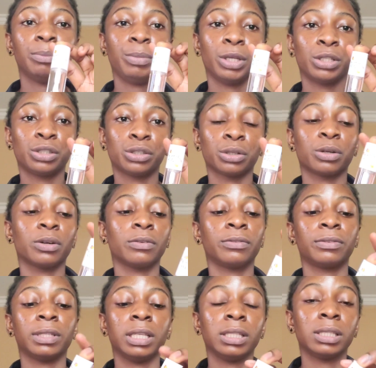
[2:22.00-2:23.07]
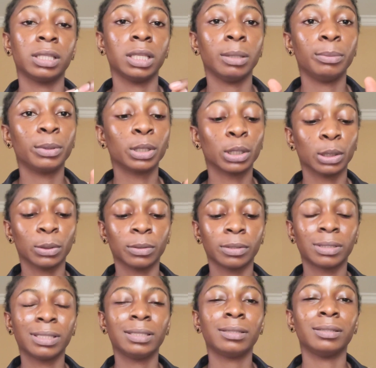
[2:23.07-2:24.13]
picture of this lip gloss.
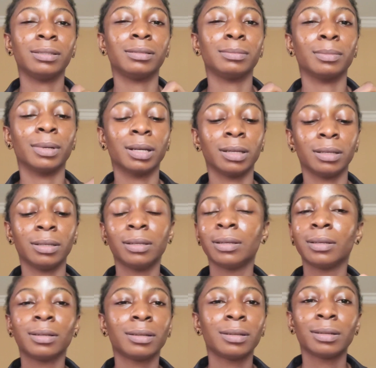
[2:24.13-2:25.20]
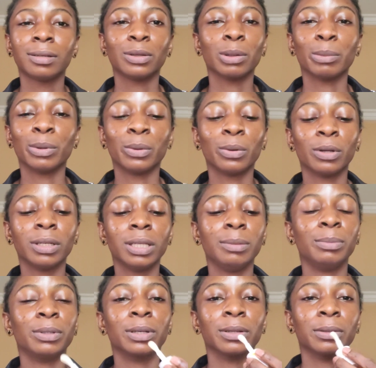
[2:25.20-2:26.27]
This is my number one
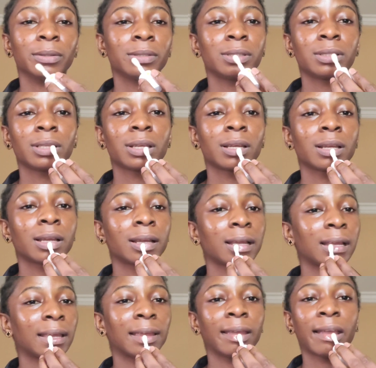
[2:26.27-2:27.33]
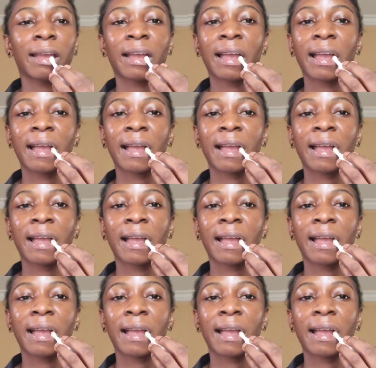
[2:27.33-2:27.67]
lip gloss. Okay.